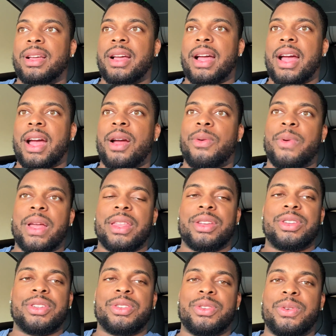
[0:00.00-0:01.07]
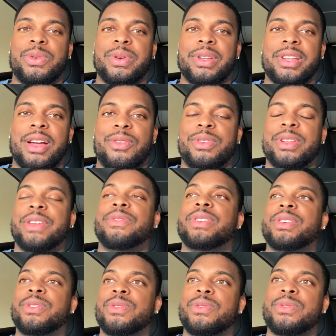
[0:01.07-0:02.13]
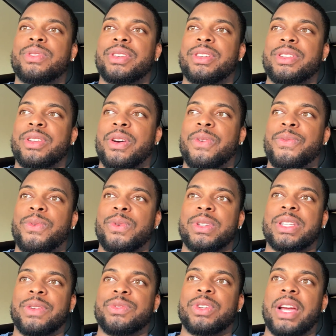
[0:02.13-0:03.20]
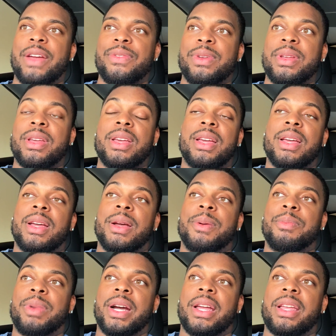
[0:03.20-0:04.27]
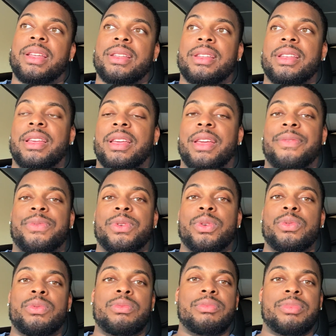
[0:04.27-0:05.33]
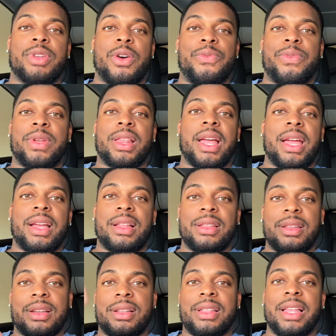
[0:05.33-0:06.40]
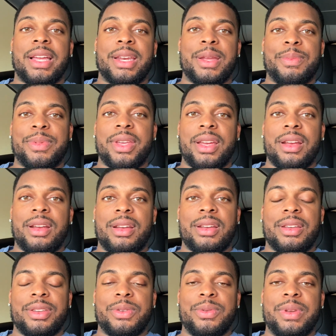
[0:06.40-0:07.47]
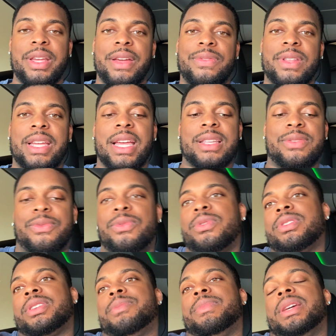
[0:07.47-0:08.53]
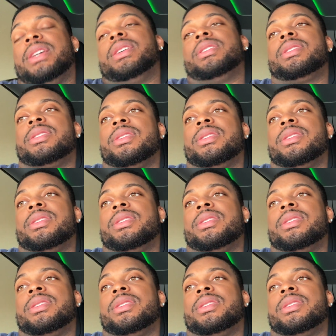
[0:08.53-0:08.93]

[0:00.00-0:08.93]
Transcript: I'd rather just do it. I don't even use, full self-driving. But if you don't feel like clicking up there, you definitely got some voice commands.